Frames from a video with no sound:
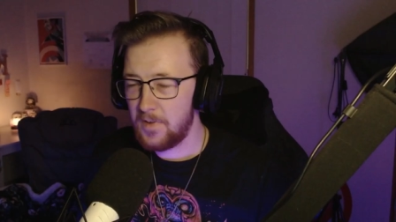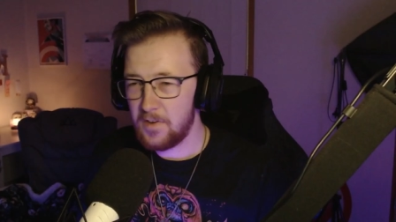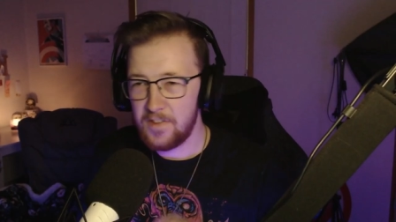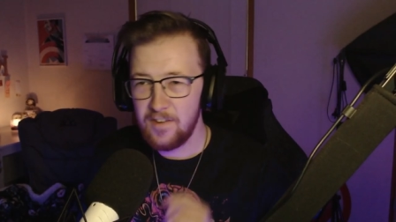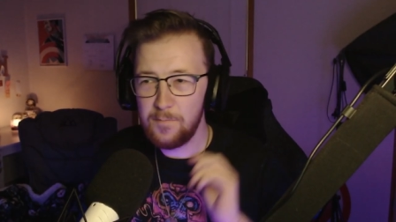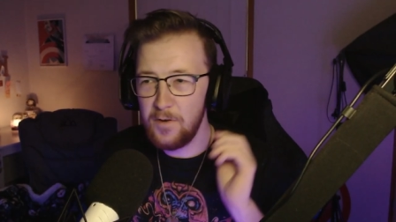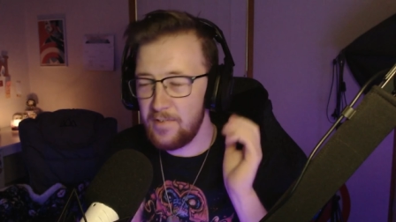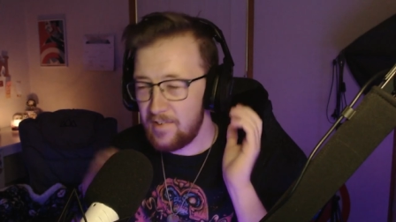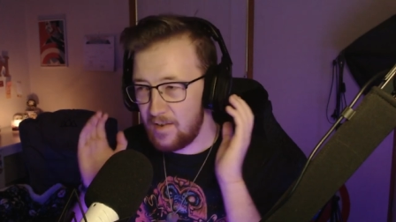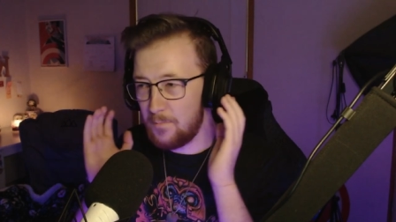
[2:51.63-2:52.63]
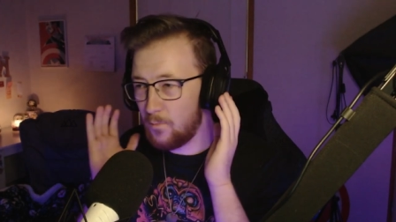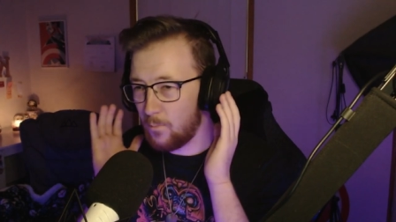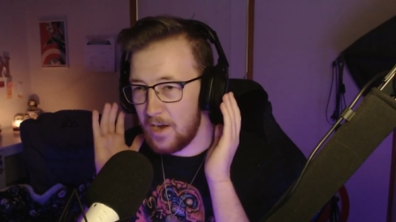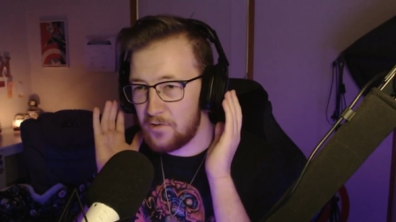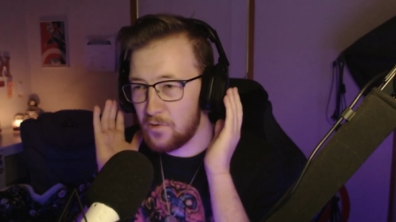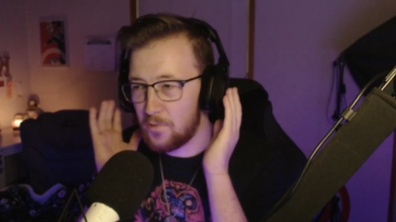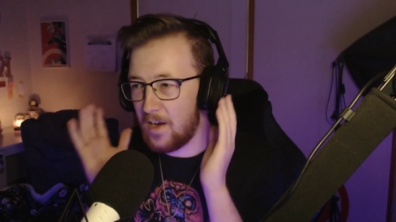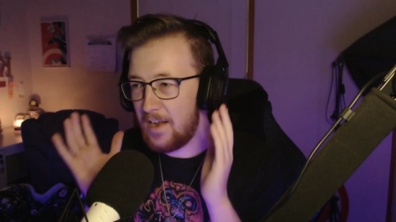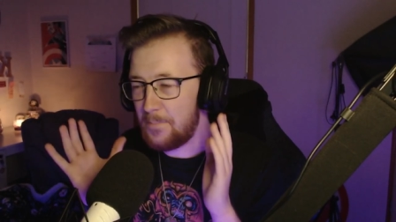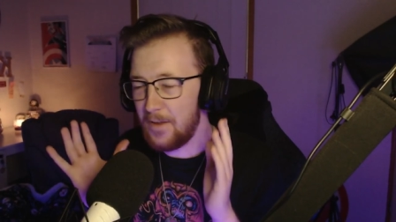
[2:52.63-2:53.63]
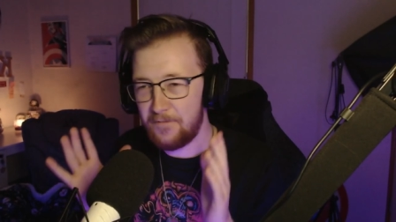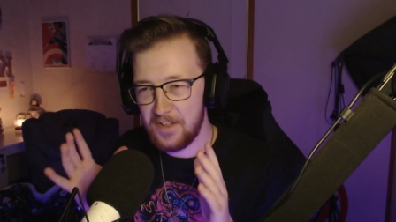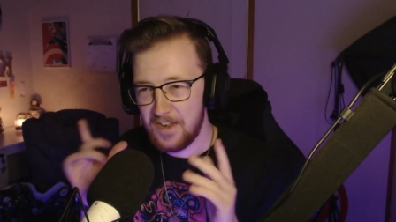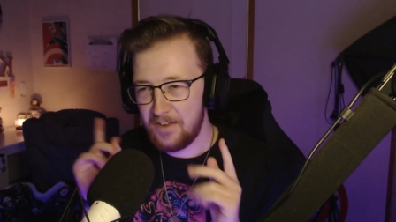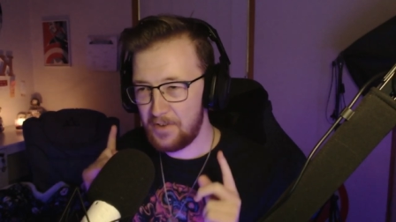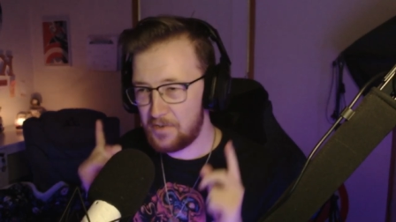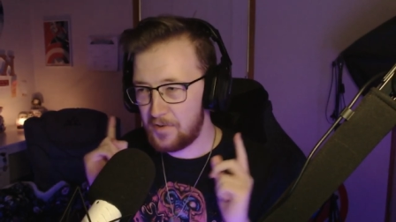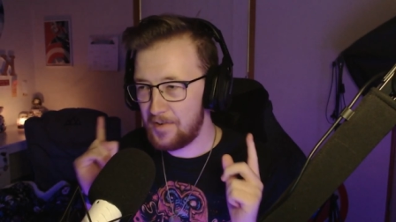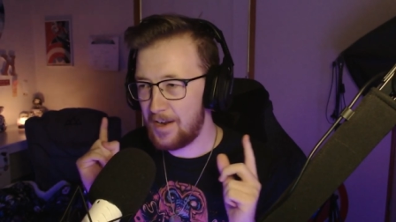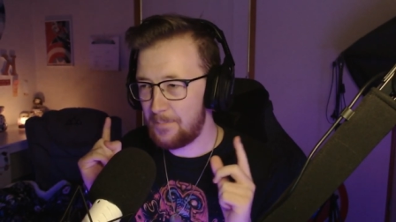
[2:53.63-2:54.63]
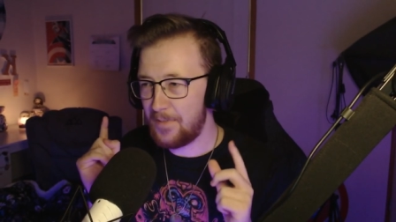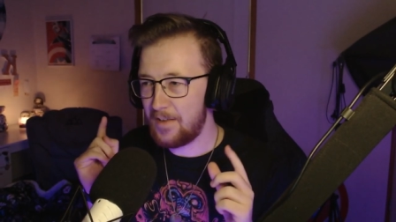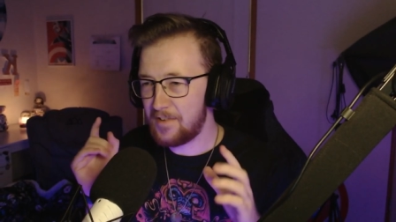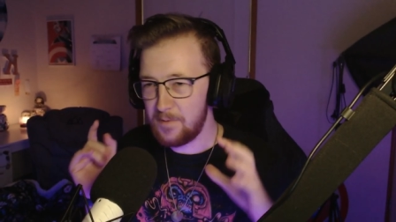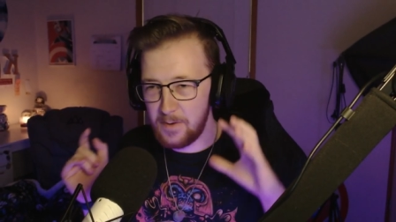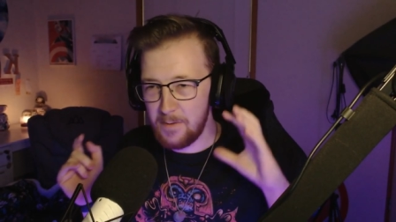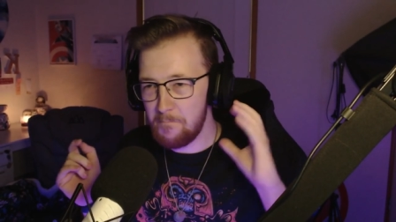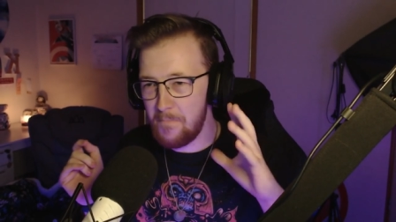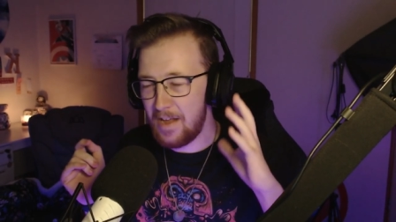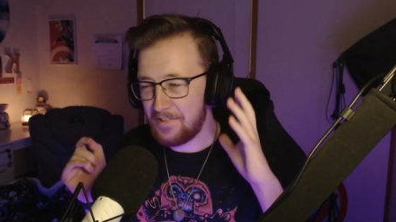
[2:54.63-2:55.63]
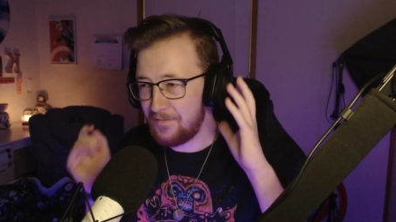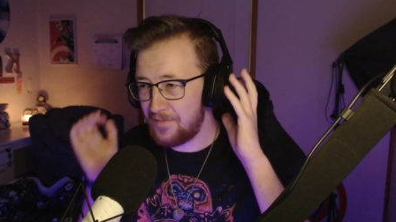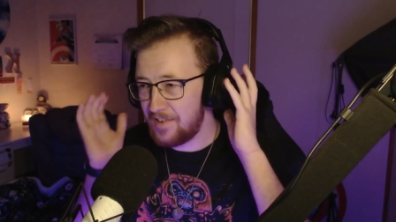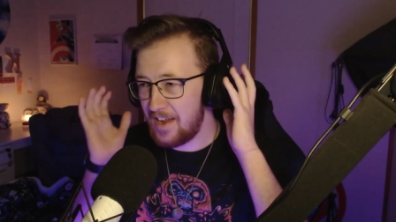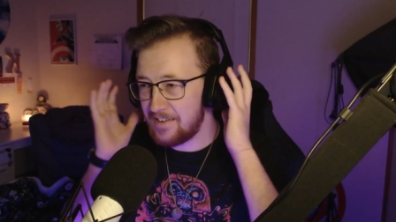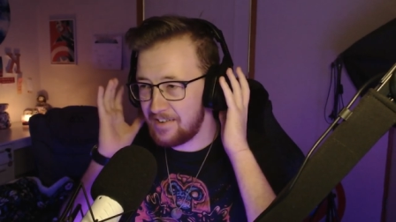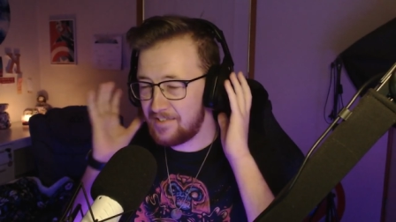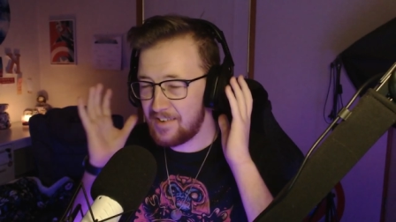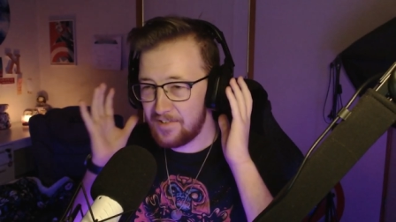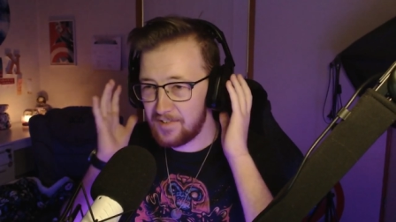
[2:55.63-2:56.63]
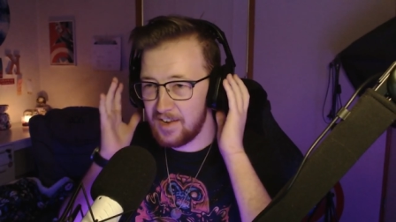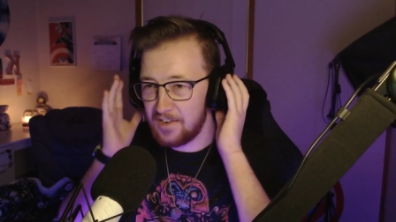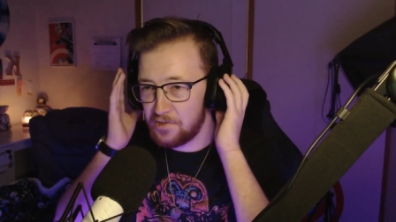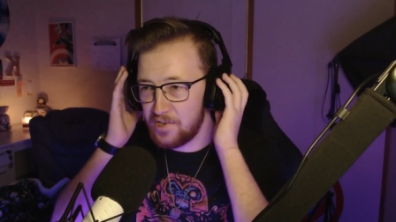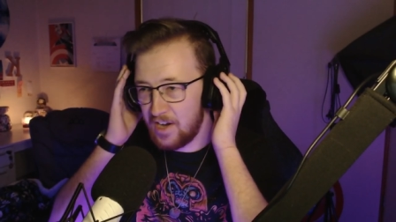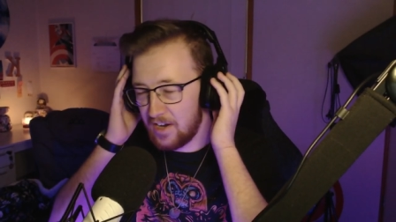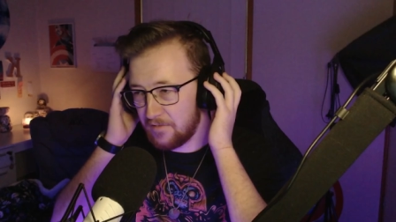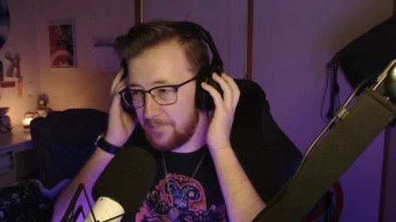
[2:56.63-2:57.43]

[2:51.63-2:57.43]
Oh, this movie seems way too quiet, but I feel like if I turn it up, there's going to be a massive sound and it's going to scare shit out of